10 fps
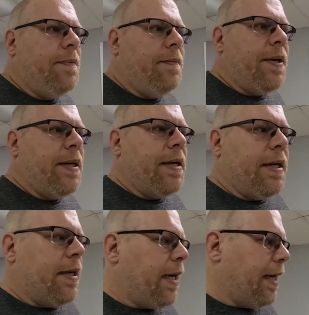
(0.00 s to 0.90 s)
but
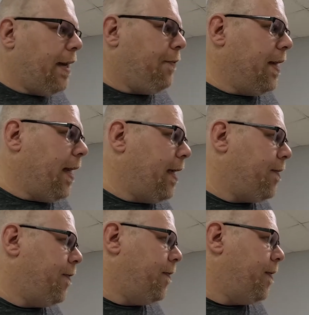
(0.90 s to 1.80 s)
I definitely like
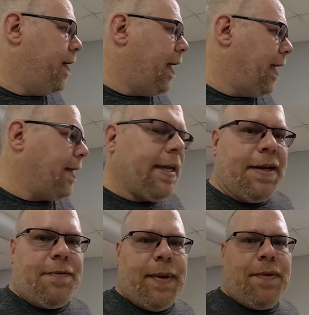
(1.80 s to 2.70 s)
to, I like the
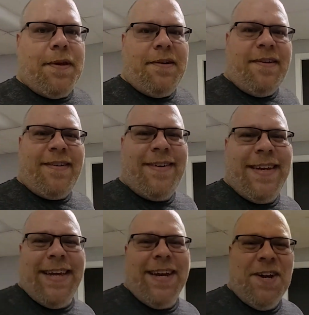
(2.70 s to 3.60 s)
KISS method,
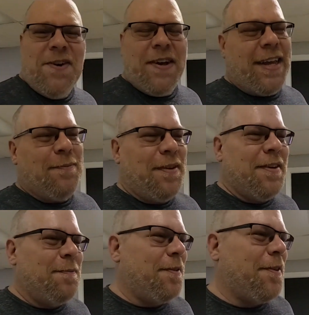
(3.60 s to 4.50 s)
you know, keep it
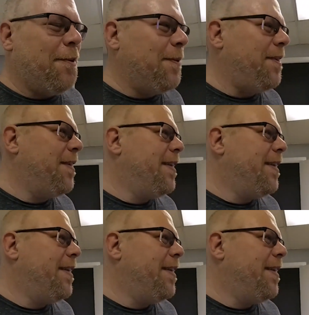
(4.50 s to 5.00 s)
simple, stupid.